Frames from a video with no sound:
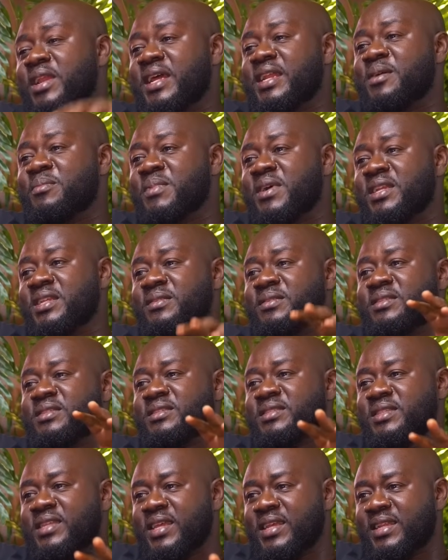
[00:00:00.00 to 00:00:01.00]
let the money
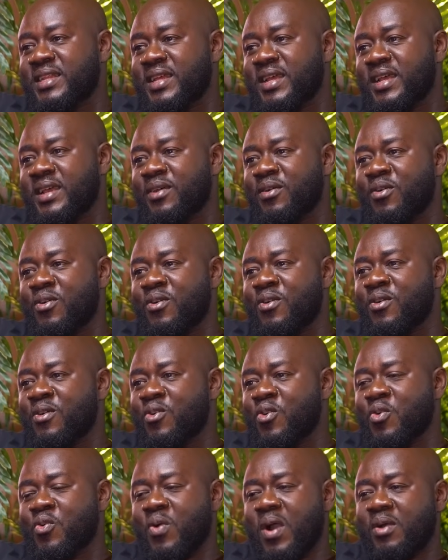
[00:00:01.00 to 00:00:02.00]
stay there
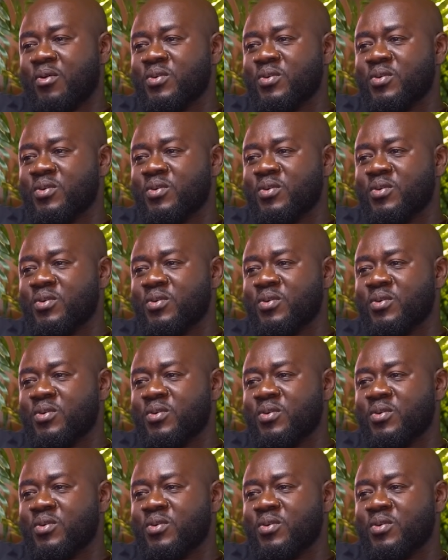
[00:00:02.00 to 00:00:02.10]
or